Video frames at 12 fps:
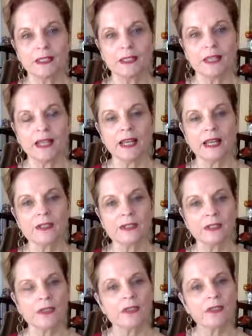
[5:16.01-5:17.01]

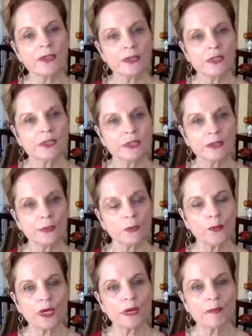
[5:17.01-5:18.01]
And noticing
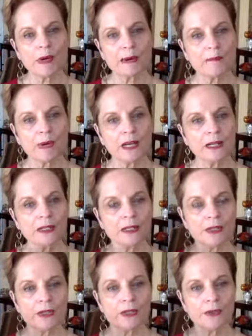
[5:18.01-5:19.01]
where my mind
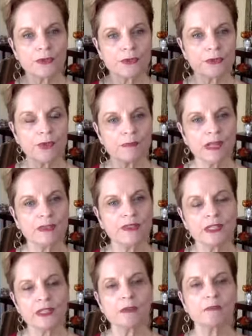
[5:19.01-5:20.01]
goes, what my
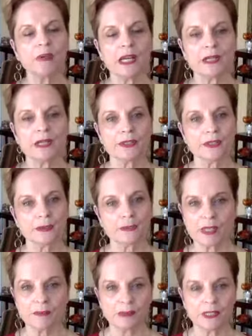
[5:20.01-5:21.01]
thinking patterns
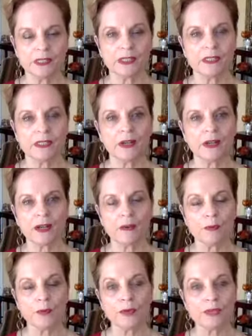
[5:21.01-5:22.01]
might be,
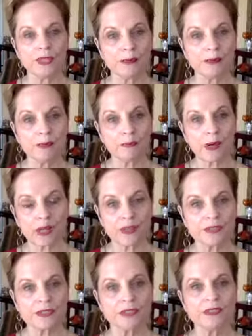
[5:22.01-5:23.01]
whether they be
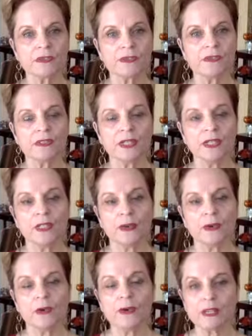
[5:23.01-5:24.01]
positive
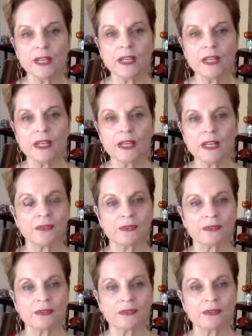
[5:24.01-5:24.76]
or negative.